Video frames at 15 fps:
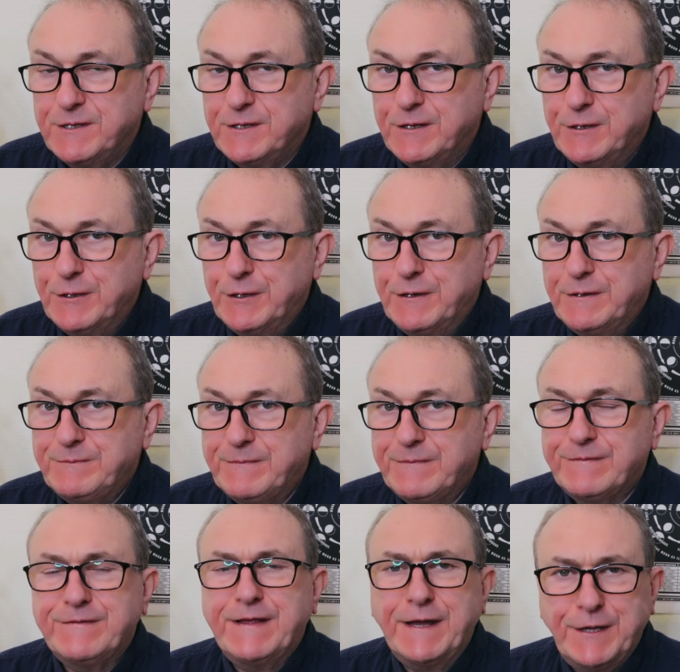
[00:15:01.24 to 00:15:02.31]
an alert.
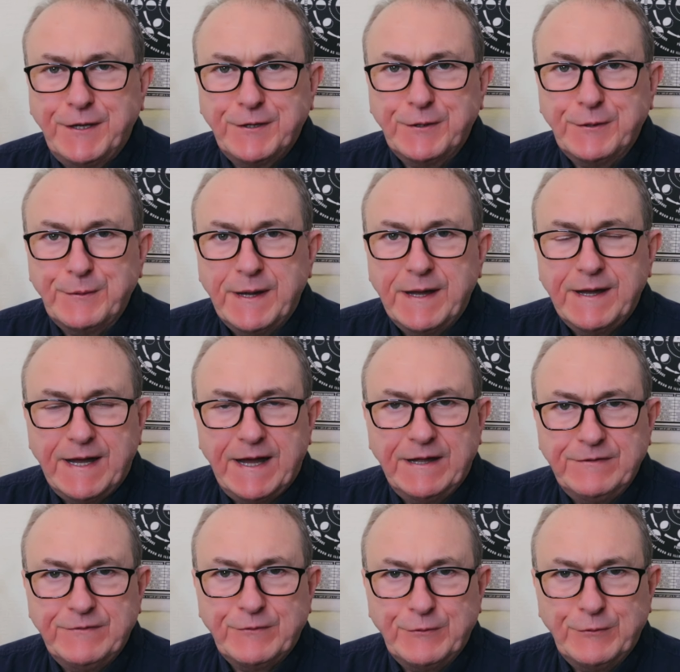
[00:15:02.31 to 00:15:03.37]
Thank you,
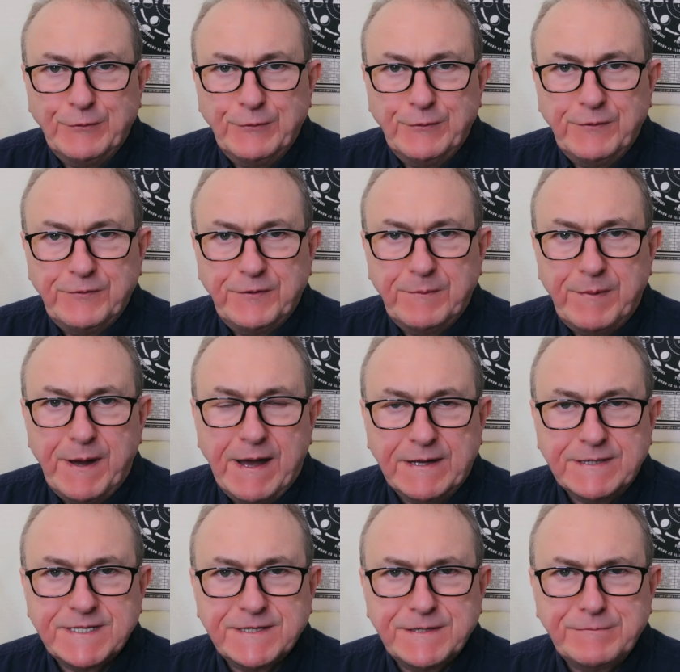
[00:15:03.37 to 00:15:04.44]
and all the
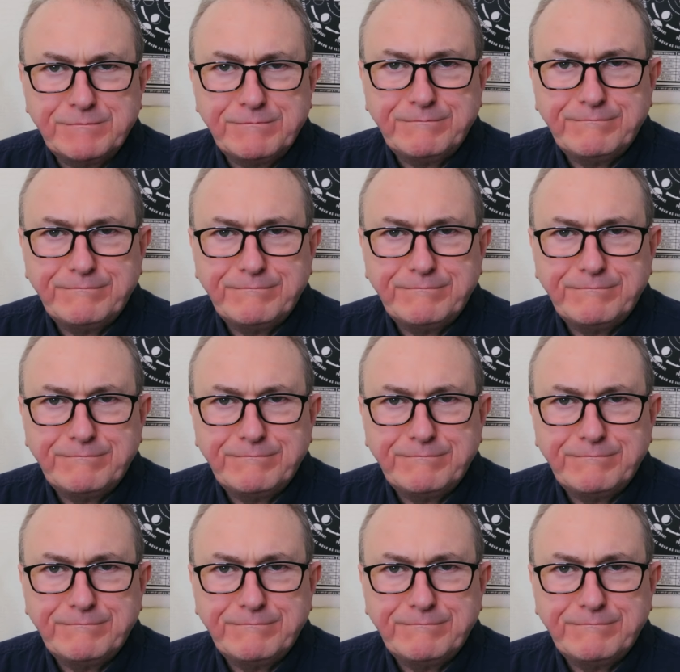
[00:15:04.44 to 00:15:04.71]
best.